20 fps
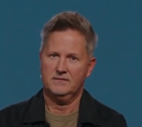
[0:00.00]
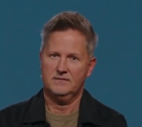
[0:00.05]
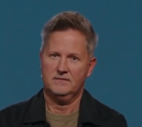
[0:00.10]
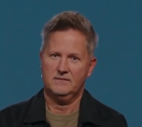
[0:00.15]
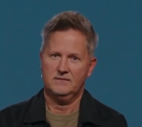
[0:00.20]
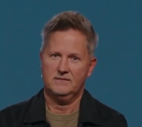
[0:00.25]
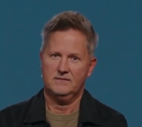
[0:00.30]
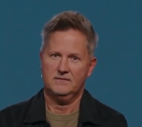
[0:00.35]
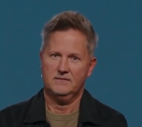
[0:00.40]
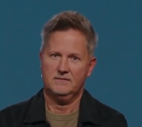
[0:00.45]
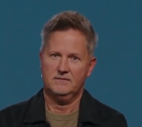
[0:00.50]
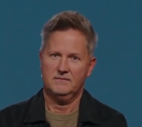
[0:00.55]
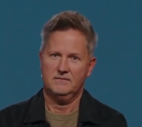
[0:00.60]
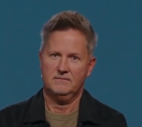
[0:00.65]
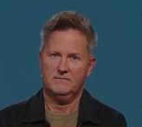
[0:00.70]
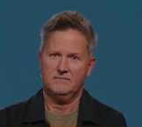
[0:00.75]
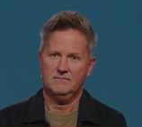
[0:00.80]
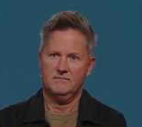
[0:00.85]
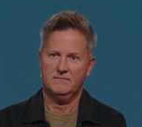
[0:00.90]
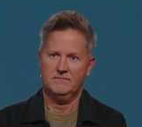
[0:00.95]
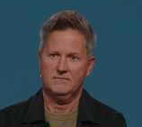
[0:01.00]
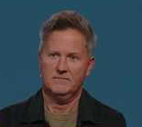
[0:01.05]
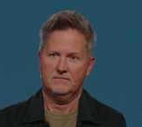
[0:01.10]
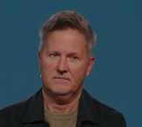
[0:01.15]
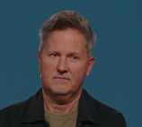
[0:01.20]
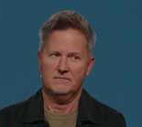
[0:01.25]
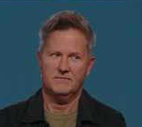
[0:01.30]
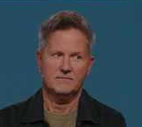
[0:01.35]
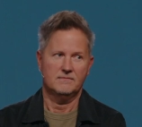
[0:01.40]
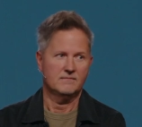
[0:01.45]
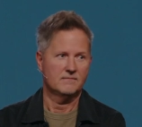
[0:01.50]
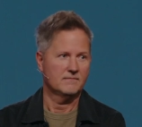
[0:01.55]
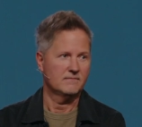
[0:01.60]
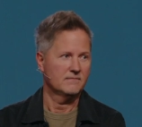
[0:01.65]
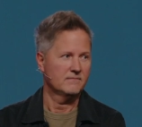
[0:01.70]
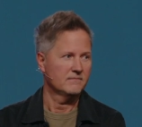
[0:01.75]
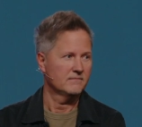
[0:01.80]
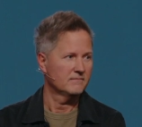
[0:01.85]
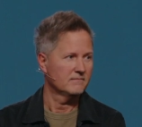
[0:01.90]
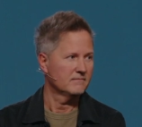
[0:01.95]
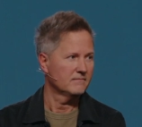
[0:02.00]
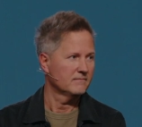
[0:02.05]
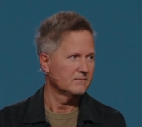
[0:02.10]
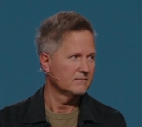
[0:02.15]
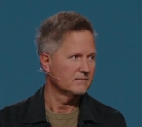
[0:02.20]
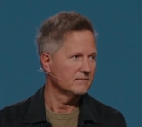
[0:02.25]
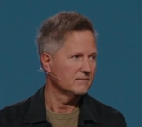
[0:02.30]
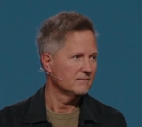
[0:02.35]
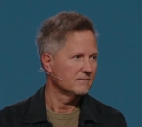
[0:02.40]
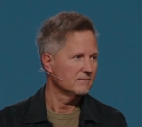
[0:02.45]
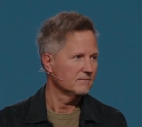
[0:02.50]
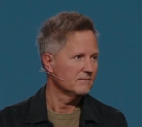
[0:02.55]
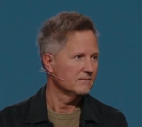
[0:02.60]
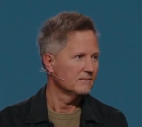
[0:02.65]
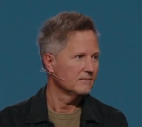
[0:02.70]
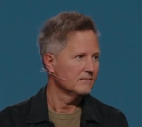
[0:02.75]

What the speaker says: (silence)